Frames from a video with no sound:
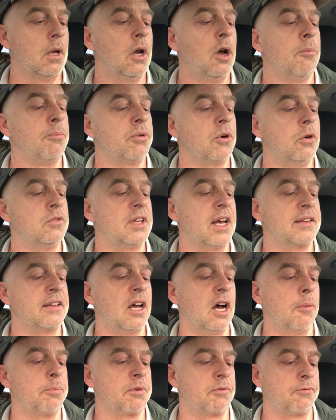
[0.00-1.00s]
Prozac
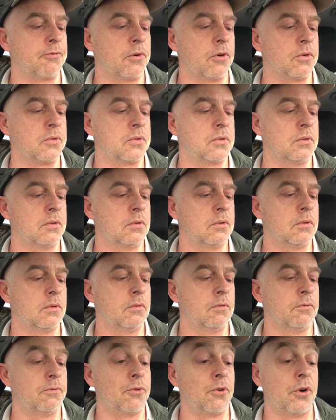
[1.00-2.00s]
helped at first,
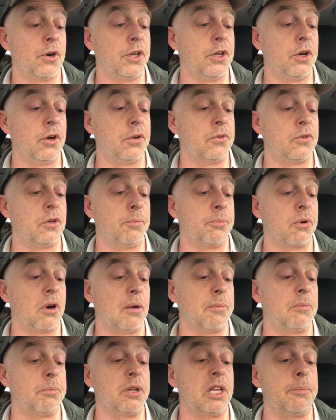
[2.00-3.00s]
for a year or two
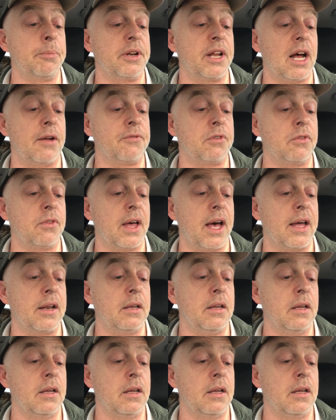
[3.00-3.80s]
probably, but after that,